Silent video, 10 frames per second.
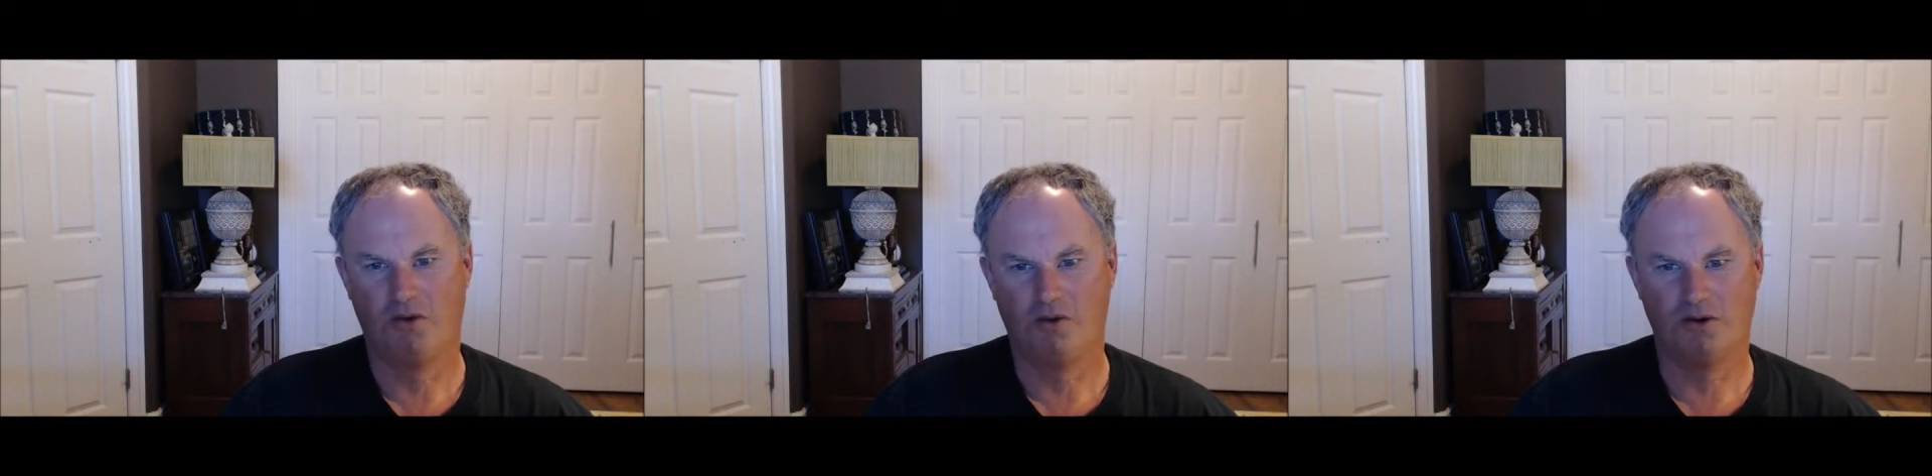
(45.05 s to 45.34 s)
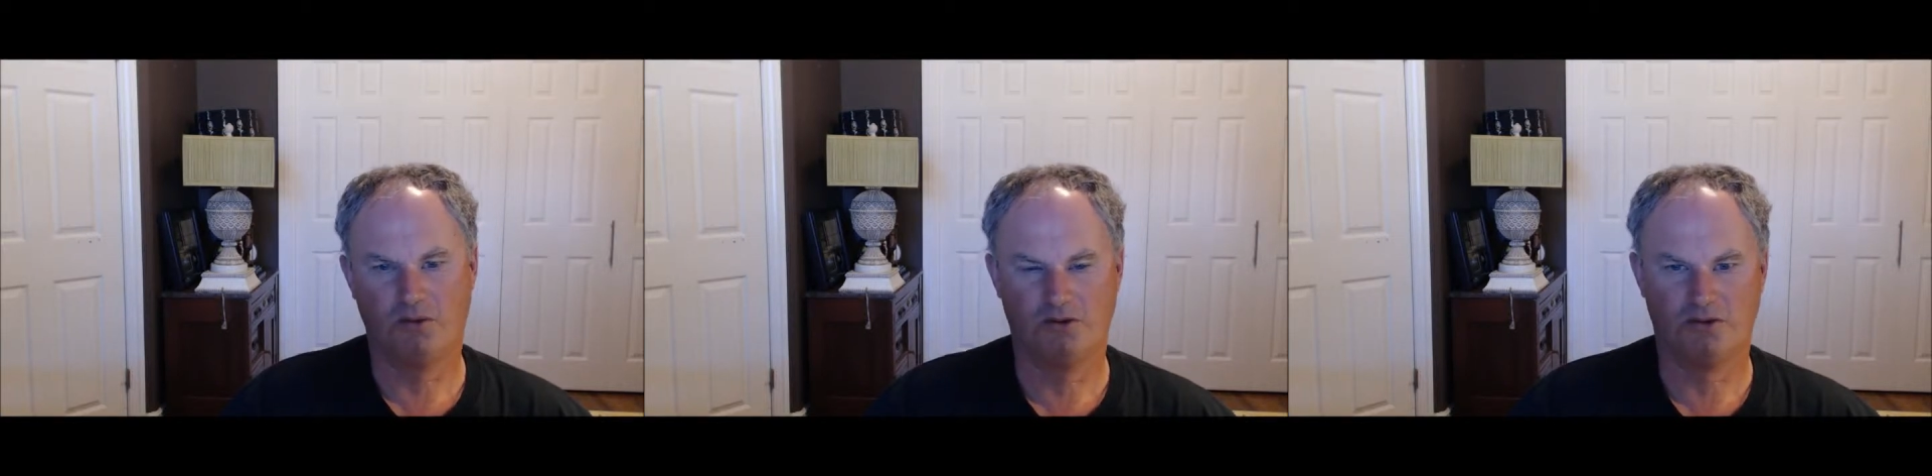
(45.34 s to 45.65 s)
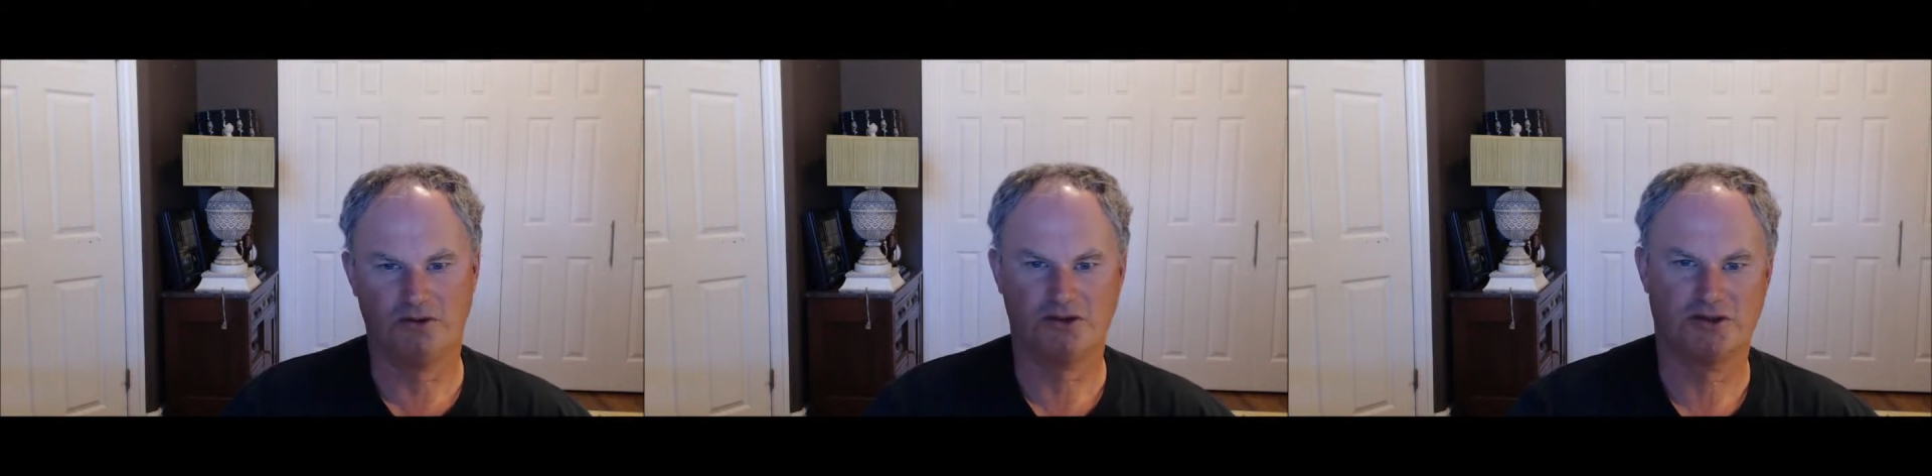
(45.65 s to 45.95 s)
court
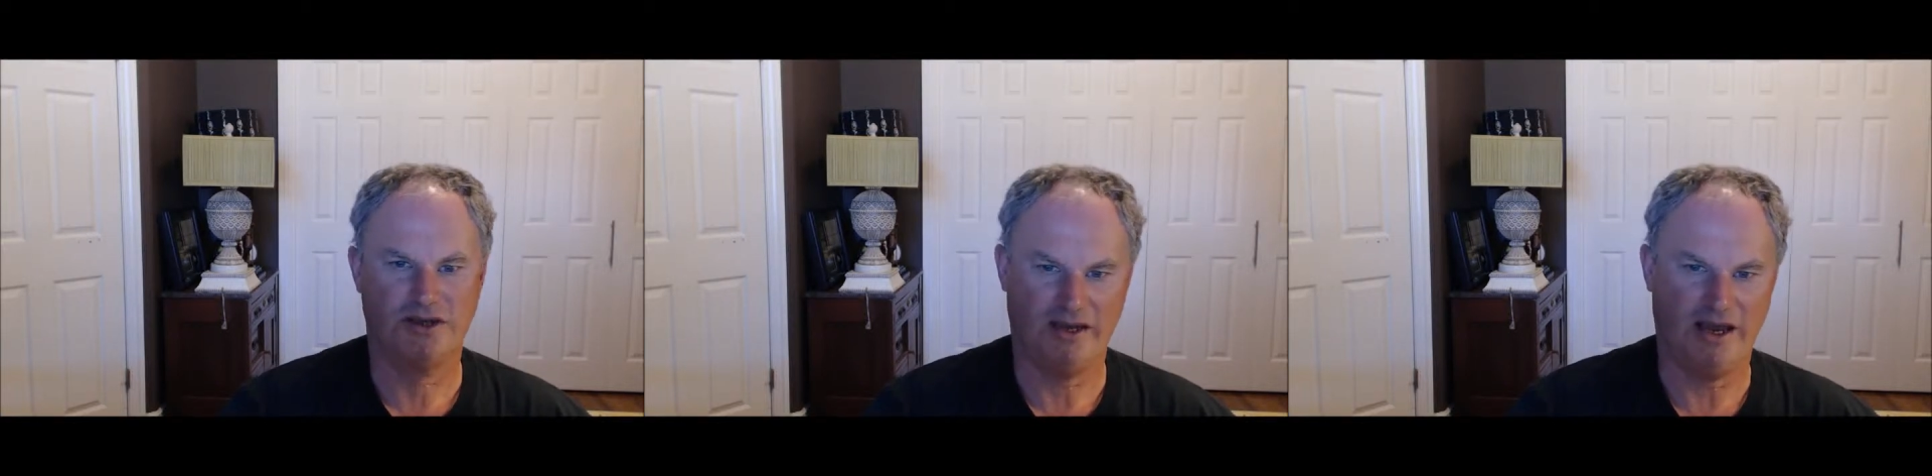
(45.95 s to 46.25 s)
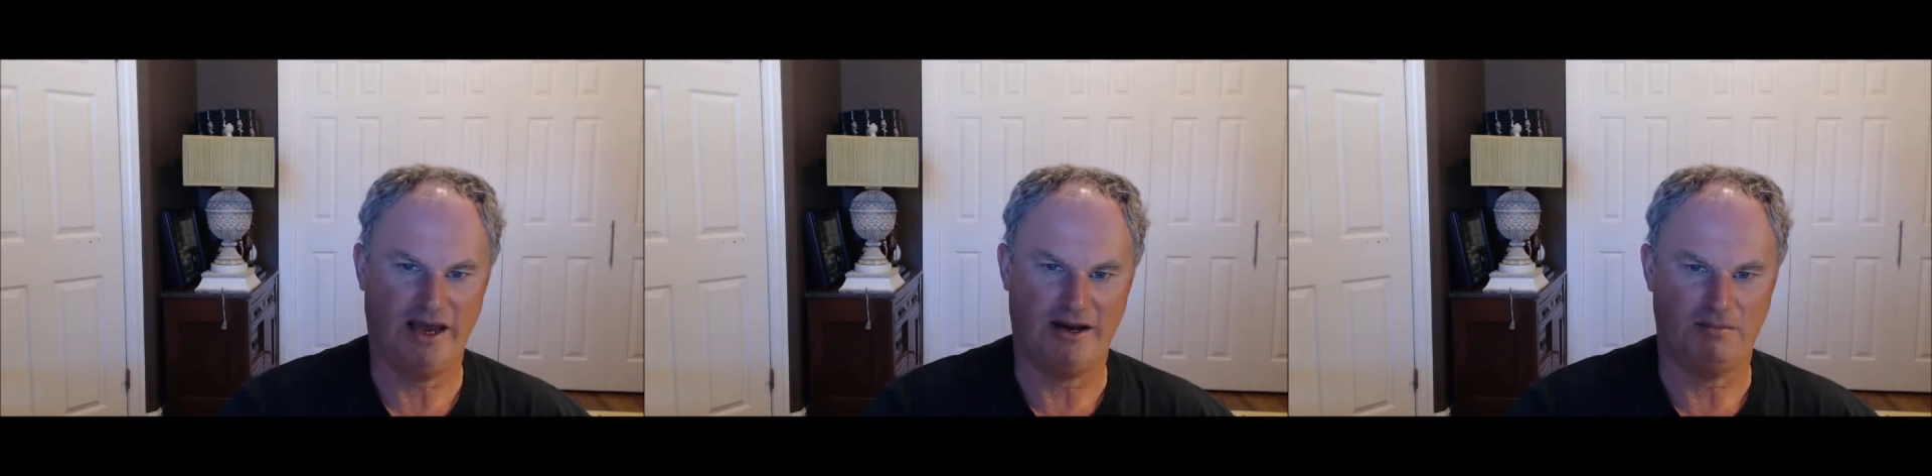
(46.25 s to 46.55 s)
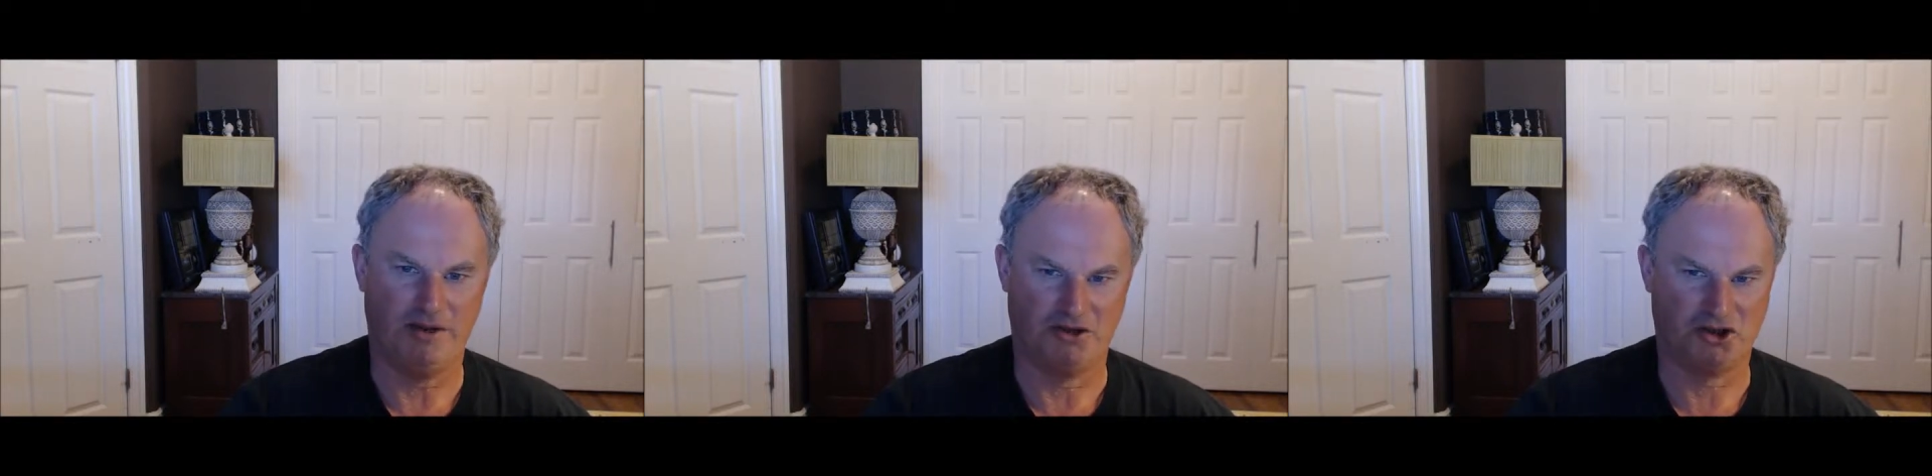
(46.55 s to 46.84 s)
rules, and
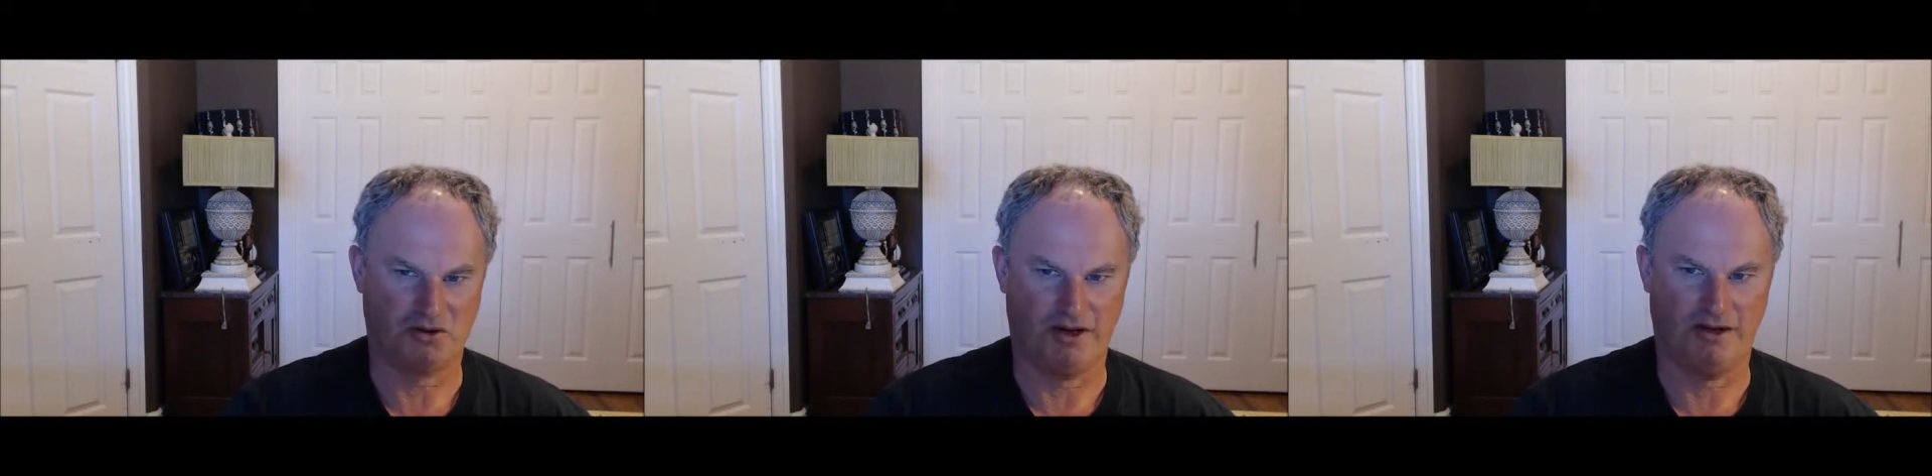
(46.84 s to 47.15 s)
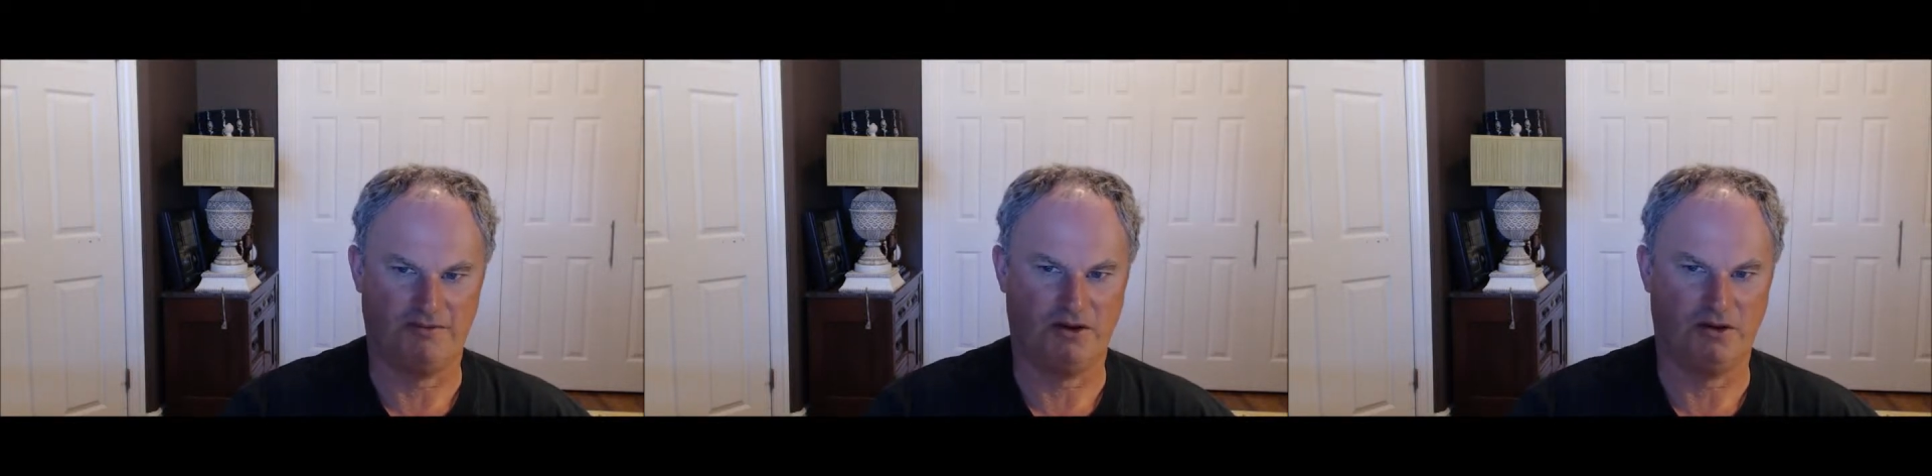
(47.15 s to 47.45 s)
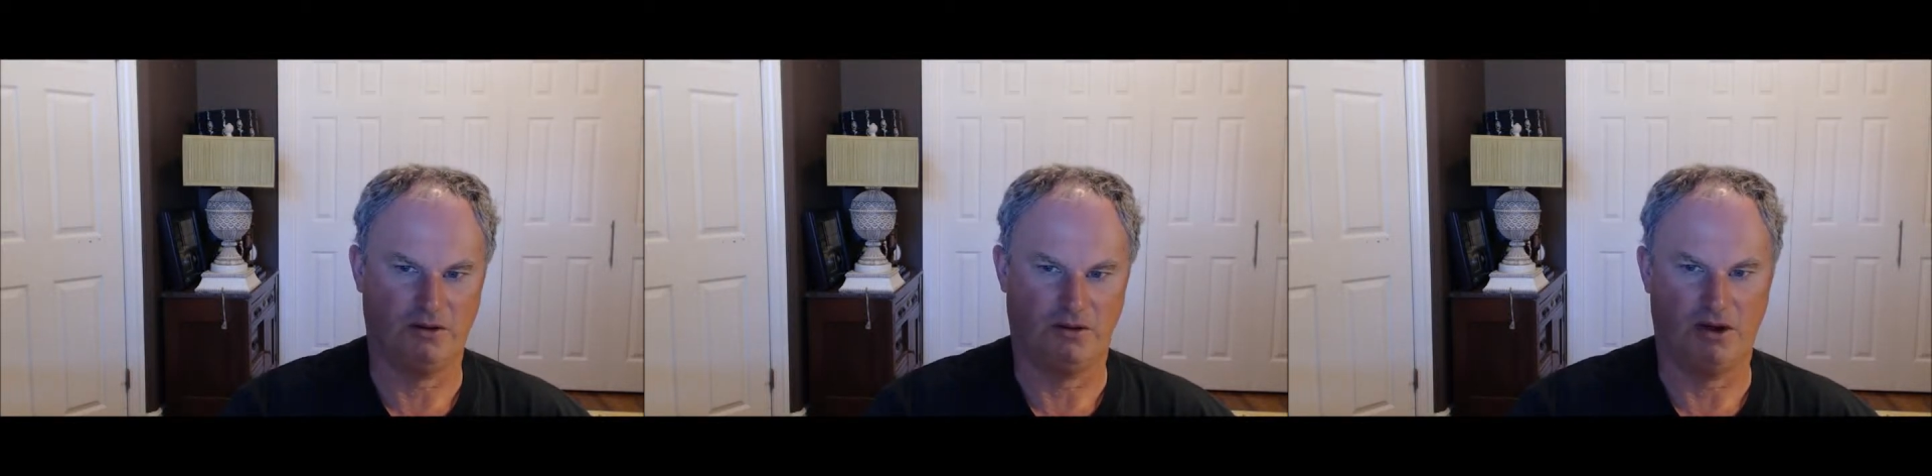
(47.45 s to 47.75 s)
administrative
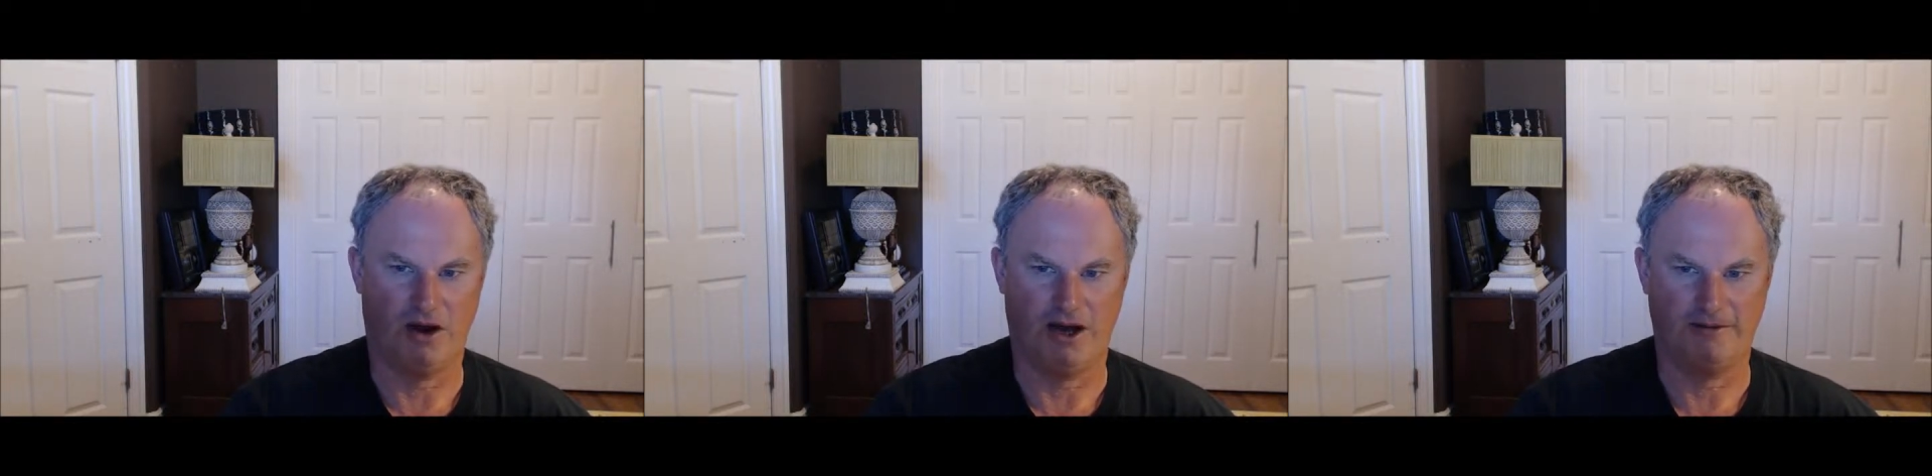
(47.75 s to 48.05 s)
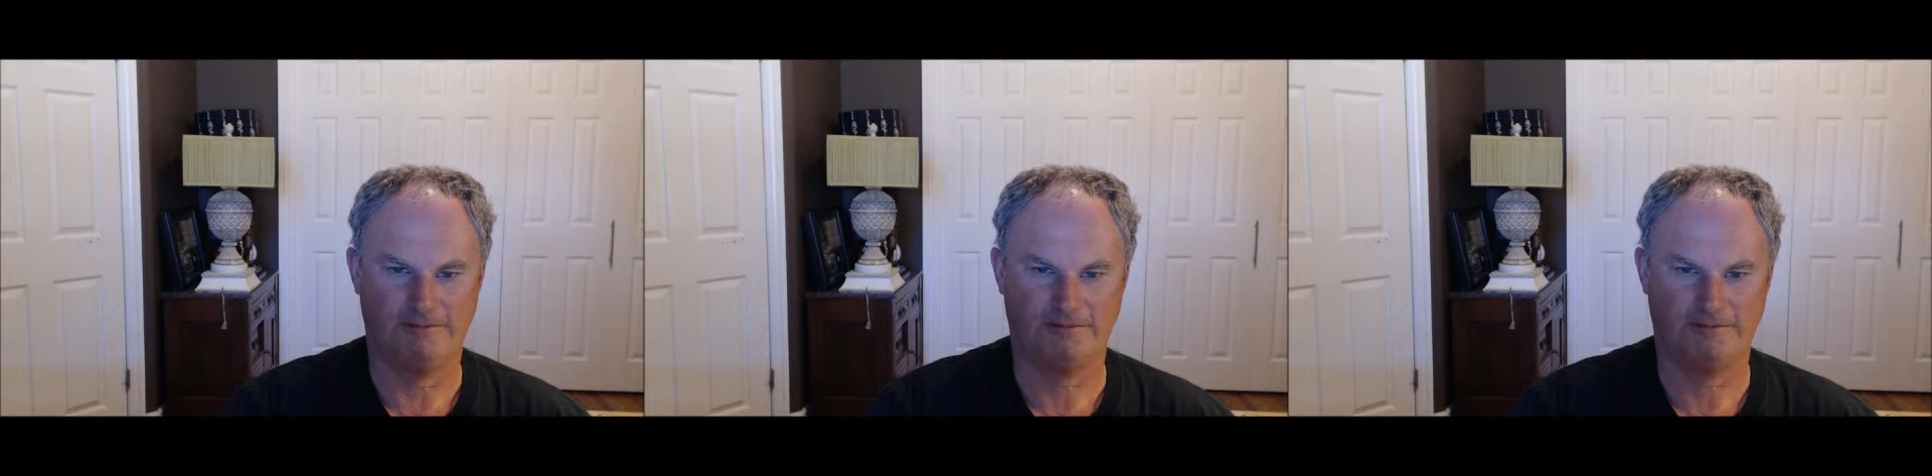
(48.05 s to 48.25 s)
law.